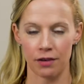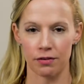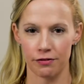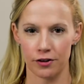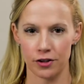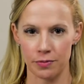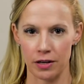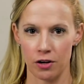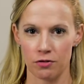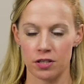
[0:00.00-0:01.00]
of refer to my
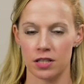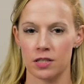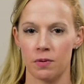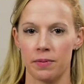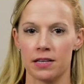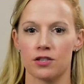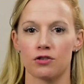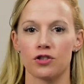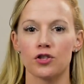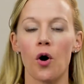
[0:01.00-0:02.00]
notes on this one because
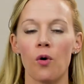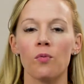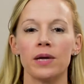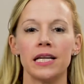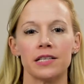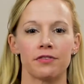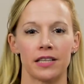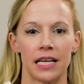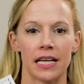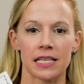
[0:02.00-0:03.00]
there's so many different
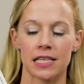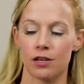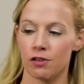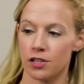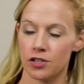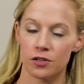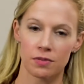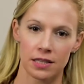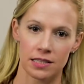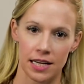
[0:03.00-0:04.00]
things that you can do
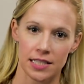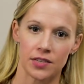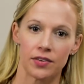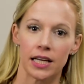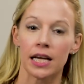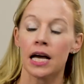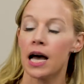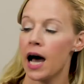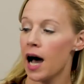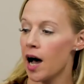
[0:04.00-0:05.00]
with this activity.
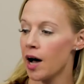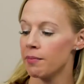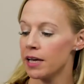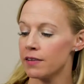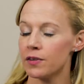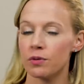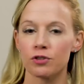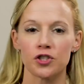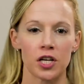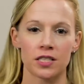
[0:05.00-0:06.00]
If you
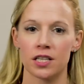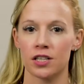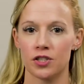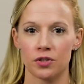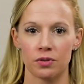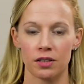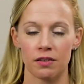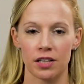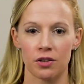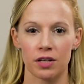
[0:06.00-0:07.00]
were just going to do it
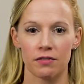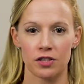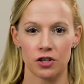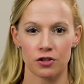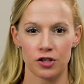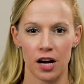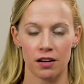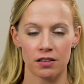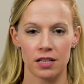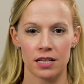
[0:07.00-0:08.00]
and, you know, give it to your
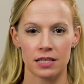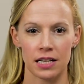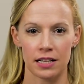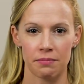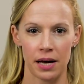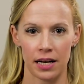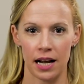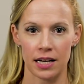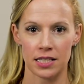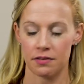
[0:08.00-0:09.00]
child as an independent
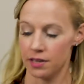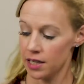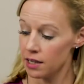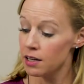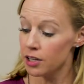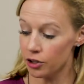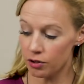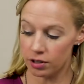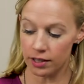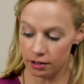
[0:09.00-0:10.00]
activity, you
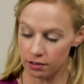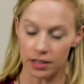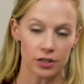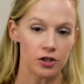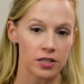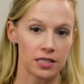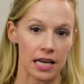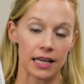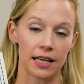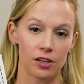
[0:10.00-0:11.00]
could literally just
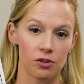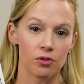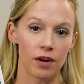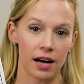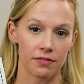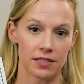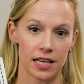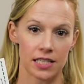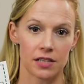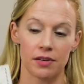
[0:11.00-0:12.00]
say, can you graph this
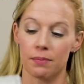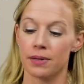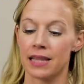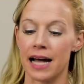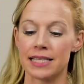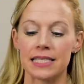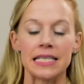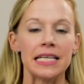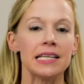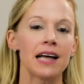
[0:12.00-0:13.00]
activity? But that's
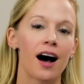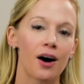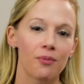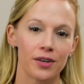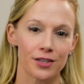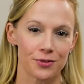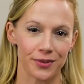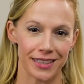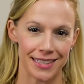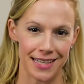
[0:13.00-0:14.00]
not what it's
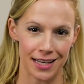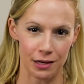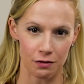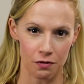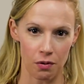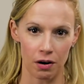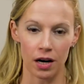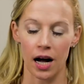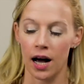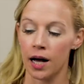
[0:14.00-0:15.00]
really intended for.